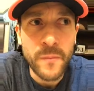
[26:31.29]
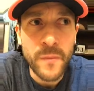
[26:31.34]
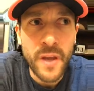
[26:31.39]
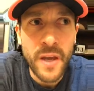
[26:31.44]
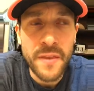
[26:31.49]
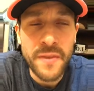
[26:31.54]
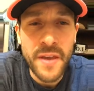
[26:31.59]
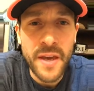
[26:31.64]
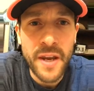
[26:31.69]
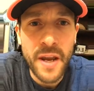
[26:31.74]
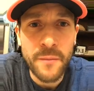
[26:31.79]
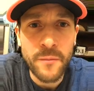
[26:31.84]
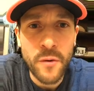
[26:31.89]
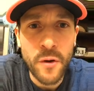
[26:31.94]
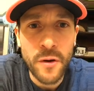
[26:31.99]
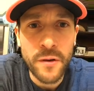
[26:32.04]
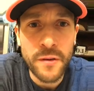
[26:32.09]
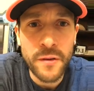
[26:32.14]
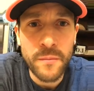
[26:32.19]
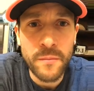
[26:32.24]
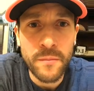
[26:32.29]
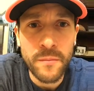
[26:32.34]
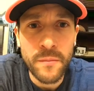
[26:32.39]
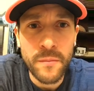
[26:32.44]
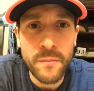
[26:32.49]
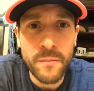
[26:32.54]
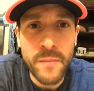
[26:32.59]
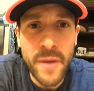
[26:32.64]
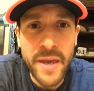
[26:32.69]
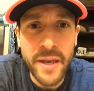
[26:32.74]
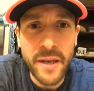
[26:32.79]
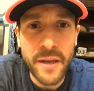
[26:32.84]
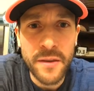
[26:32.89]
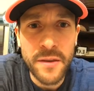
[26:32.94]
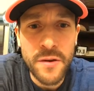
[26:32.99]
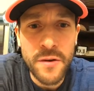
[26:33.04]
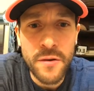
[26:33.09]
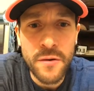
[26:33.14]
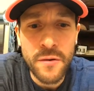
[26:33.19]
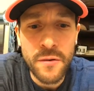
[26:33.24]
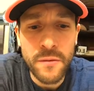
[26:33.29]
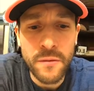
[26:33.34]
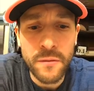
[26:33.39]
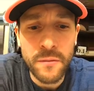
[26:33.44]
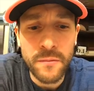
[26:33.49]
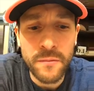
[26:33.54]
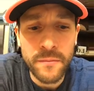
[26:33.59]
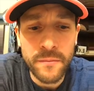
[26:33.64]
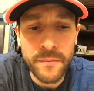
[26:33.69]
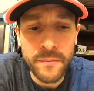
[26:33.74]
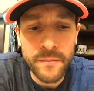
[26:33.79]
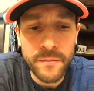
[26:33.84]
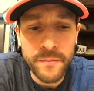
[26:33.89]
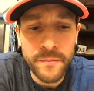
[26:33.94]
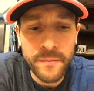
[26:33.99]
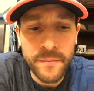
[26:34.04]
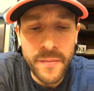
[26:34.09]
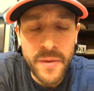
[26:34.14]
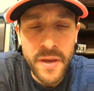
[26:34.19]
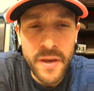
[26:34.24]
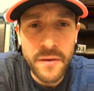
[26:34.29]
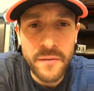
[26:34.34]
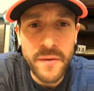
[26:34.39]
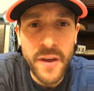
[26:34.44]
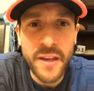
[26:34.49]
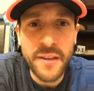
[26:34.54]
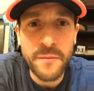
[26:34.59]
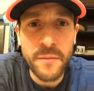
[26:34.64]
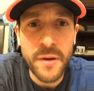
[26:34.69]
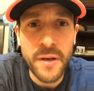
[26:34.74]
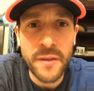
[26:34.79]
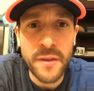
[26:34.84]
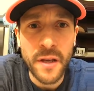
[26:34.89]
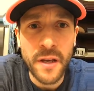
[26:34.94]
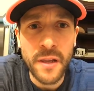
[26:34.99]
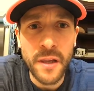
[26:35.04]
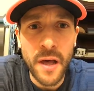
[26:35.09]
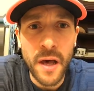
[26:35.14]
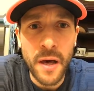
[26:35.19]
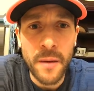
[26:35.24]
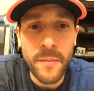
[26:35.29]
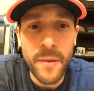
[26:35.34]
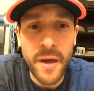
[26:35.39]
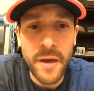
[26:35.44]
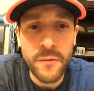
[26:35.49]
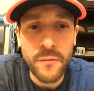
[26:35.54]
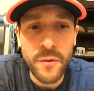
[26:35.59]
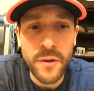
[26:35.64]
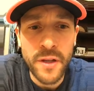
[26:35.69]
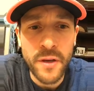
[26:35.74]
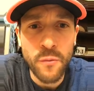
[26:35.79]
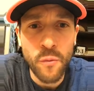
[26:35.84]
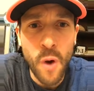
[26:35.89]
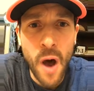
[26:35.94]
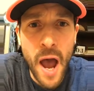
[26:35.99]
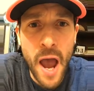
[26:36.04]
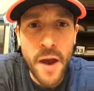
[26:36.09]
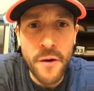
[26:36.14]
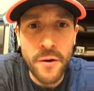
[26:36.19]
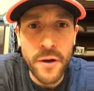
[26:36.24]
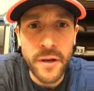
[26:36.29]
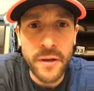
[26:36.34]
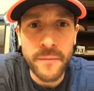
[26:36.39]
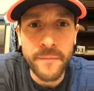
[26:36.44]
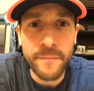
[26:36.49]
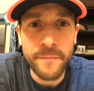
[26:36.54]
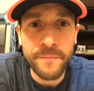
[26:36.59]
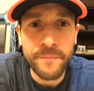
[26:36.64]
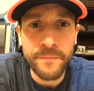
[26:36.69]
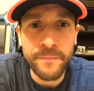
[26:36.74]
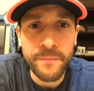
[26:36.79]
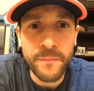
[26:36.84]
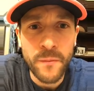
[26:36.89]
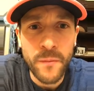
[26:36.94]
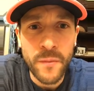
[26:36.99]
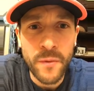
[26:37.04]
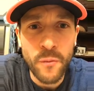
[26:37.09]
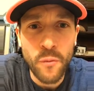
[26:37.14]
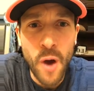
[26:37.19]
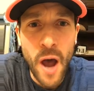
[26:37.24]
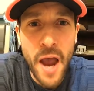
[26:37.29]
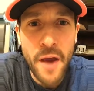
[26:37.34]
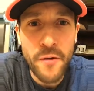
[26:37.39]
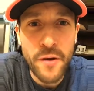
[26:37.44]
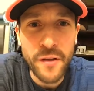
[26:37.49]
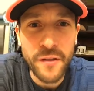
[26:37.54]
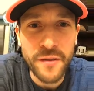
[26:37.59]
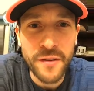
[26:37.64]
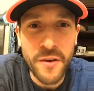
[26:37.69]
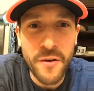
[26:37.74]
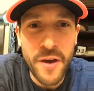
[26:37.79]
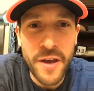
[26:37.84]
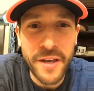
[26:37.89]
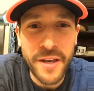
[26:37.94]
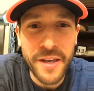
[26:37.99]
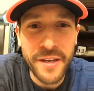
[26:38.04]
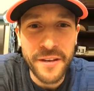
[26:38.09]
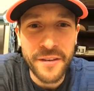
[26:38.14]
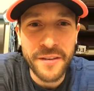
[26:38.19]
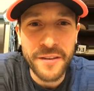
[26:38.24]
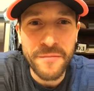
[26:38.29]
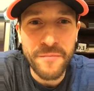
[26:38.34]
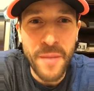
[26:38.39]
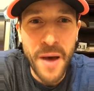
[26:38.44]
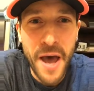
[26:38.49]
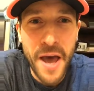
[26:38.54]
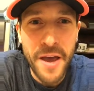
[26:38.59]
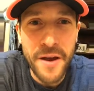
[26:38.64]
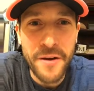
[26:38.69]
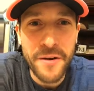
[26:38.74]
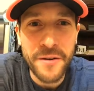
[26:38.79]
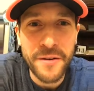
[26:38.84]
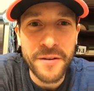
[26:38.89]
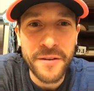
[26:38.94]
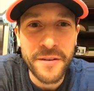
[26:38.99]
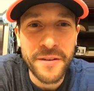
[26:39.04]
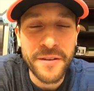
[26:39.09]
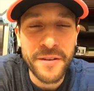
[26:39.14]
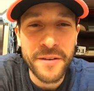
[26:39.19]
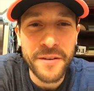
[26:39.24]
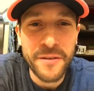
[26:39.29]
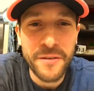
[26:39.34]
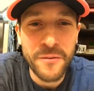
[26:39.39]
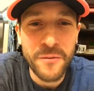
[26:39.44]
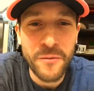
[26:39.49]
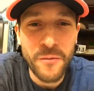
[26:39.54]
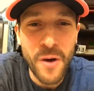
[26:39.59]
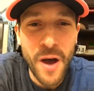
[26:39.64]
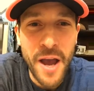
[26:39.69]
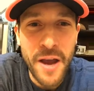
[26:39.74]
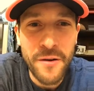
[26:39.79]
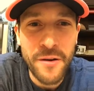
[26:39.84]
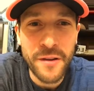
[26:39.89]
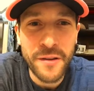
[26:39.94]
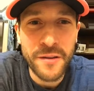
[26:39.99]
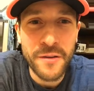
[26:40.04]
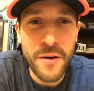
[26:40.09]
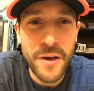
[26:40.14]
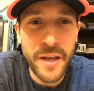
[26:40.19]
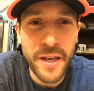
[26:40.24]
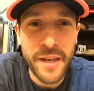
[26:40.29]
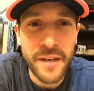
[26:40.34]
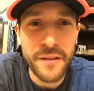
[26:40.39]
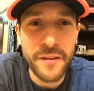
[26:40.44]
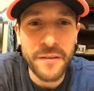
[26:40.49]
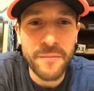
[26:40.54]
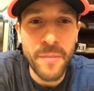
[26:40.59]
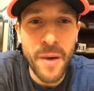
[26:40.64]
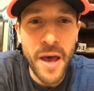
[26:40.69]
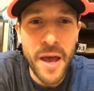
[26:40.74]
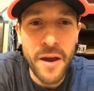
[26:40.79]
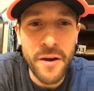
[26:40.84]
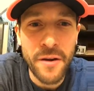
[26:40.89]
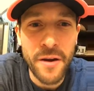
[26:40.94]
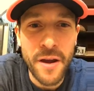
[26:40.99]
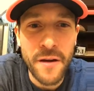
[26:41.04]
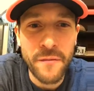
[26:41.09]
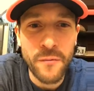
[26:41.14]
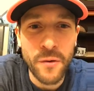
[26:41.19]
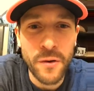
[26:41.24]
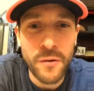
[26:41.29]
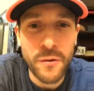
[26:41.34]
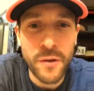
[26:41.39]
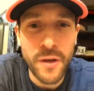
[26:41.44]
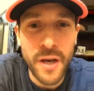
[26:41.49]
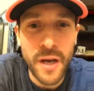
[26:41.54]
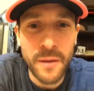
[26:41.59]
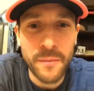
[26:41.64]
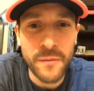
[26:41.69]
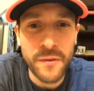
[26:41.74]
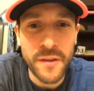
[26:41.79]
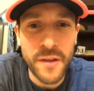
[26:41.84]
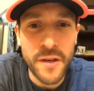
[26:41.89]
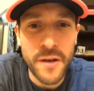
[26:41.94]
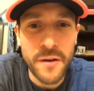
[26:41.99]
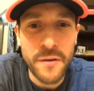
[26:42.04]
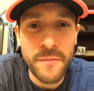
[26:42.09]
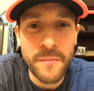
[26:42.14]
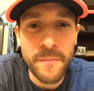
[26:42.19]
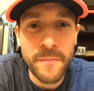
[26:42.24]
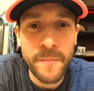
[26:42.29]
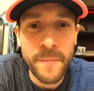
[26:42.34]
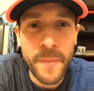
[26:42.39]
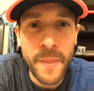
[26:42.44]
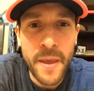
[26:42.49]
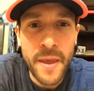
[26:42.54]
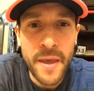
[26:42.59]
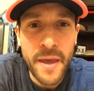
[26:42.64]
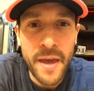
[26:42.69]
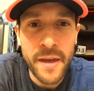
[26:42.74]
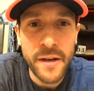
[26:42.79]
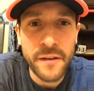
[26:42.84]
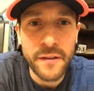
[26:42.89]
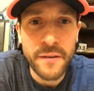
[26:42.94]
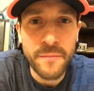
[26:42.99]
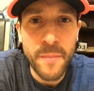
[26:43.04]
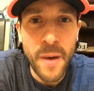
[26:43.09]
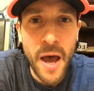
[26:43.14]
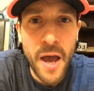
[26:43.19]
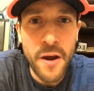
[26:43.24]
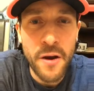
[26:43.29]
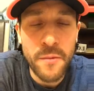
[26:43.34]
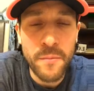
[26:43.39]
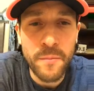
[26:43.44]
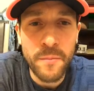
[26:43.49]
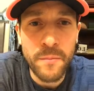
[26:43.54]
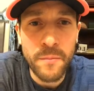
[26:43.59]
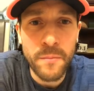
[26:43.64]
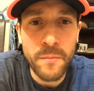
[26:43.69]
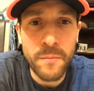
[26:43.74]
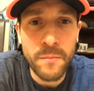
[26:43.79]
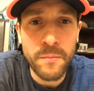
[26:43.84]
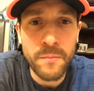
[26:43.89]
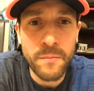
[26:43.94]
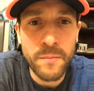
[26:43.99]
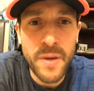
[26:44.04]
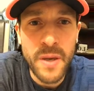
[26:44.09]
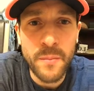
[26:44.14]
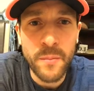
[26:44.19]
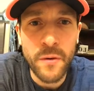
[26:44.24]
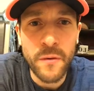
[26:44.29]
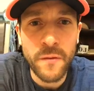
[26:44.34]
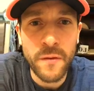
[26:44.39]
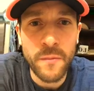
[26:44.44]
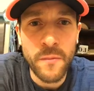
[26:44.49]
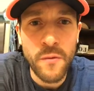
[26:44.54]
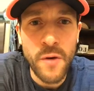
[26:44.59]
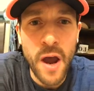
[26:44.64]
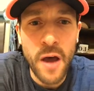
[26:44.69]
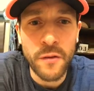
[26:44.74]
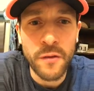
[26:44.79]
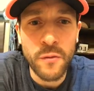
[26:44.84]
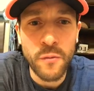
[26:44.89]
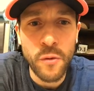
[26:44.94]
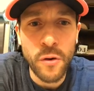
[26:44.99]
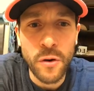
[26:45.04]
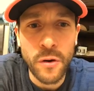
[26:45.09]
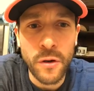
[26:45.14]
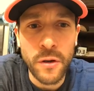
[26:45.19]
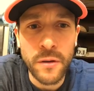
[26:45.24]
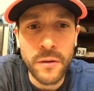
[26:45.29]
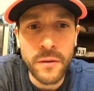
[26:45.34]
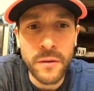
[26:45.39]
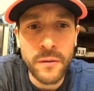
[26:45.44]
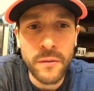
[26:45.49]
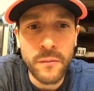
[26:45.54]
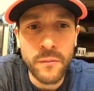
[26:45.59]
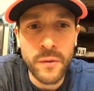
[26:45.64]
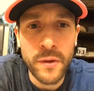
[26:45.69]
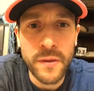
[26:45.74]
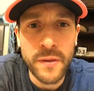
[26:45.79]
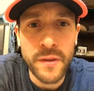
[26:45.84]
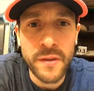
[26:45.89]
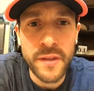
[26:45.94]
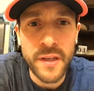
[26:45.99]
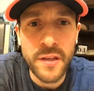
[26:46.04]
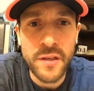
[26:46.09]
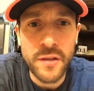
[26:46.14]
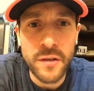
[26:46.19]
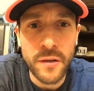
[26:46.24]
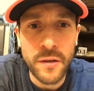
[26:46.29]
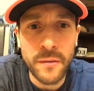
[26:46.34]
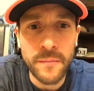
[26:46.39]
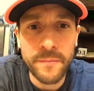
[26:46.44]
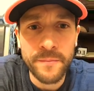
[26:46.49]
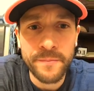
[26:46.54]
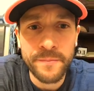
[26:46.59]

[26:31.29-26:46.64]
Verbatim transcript: and then I'm going to make a new investment in the club and really wire it. Wire it so I can inspire. Wire it so I can inspire everyone who comes there and inspire people from around the world with the digital